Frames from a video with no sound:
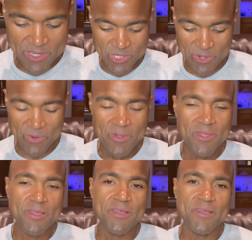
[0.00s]
So
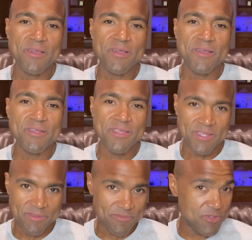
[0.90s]

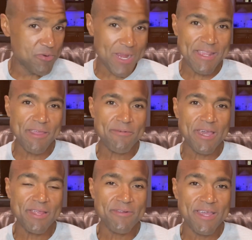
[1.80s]
you read that
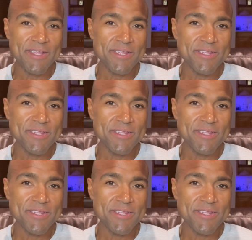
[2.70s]
right, right?